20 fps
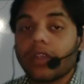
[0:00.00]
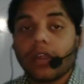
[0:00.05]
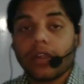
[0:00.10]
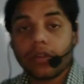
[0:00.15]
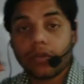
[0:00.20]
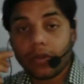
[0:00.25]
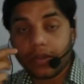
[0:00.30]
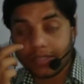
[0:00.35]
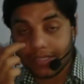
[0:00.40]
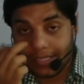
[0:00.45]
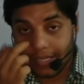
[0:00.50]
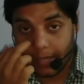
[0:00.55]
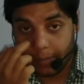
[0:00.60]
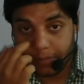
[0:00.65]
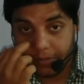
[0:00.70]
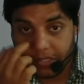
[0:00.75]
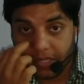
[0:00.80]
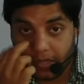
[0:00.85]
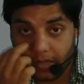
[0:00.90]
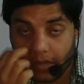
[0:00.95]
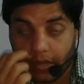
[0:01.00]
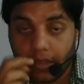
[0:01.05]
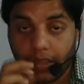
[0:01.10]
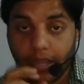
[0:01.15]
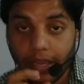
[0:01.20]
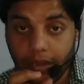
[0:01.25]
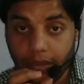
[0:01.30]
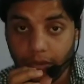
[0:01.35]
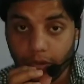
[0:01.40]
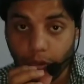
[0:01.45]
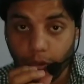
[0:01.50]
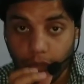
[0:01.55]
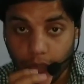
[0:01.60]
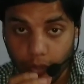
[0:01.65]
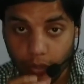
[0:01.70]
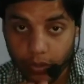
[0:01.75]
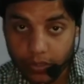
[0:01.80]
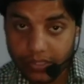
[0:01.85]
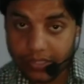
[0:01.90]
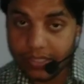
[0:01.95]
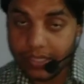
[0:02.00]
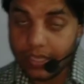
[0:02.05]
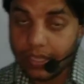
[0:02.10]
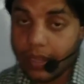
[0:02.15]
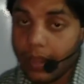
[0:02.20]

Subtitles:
the transcription in eukaryotes.